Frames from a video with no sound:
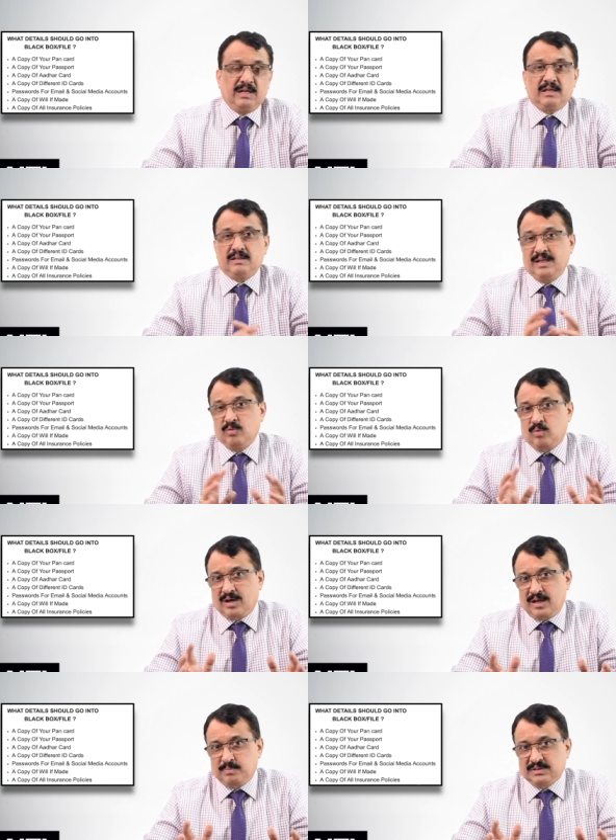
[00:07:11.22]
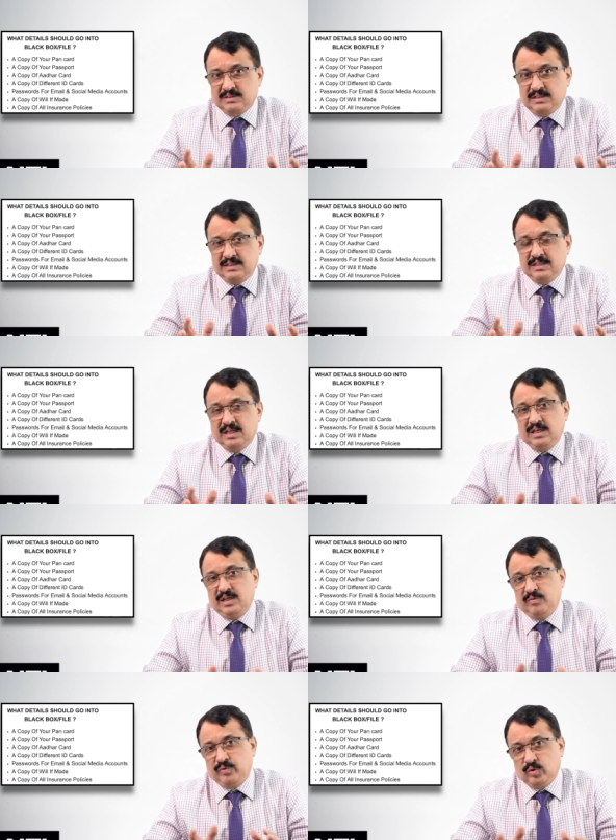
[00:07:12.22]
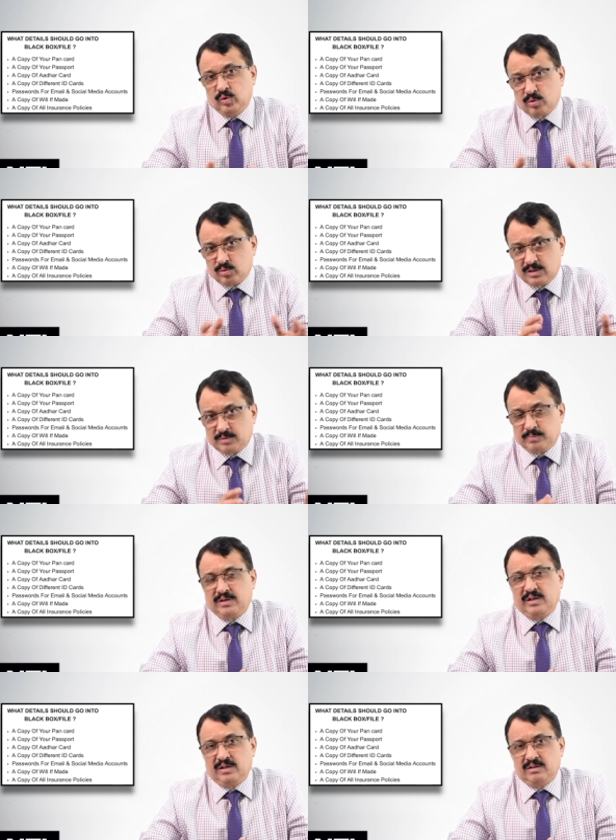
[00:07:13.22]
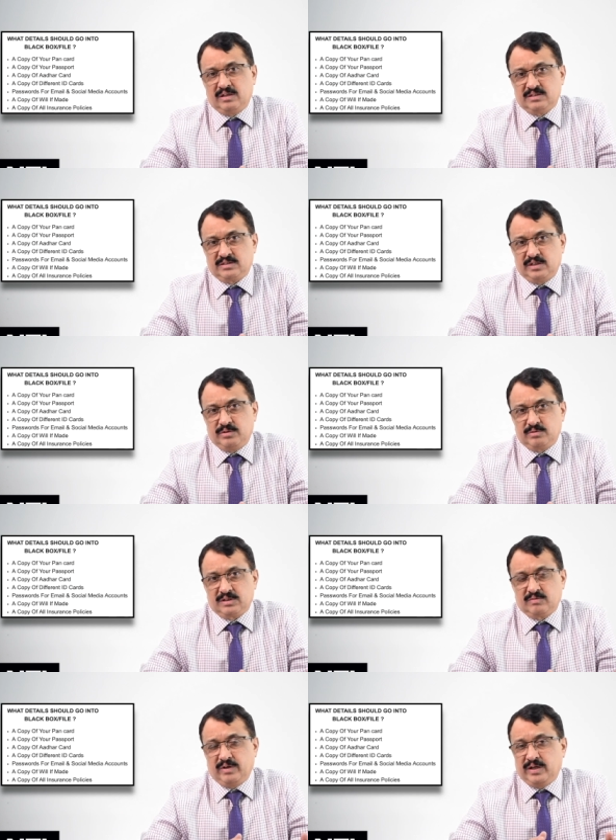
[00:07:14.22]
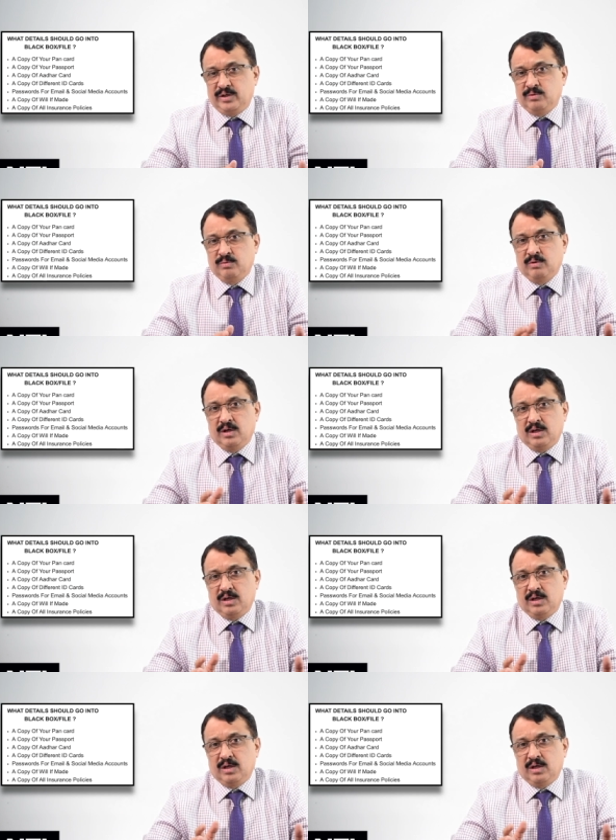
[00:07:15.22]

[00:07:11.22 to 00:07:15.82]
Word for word: then what happens is if you go to that particular institution where you